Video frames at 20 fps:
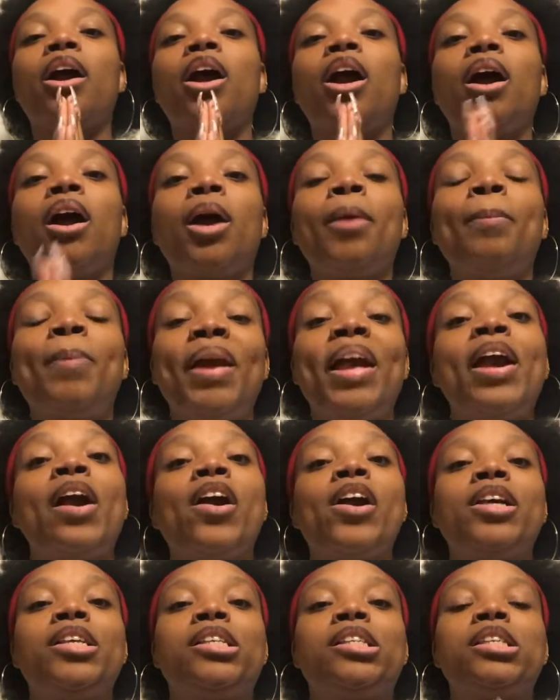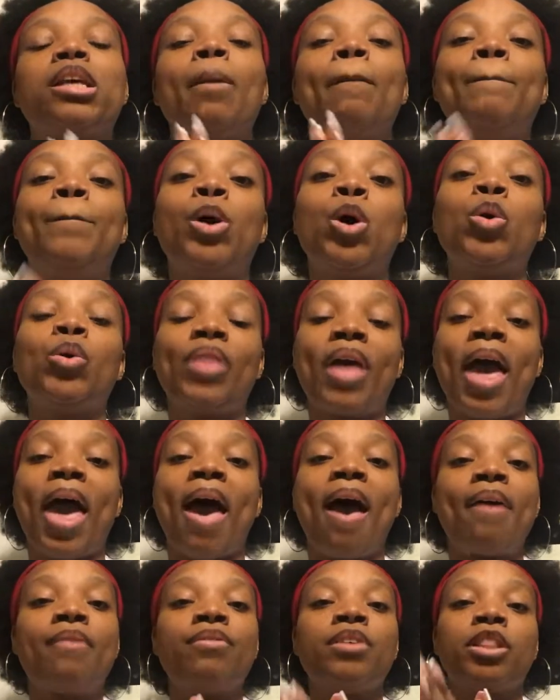her parents both
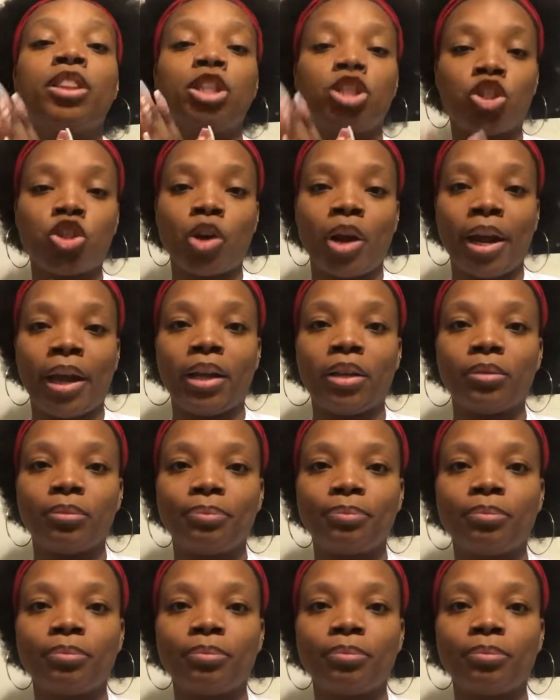have the trait.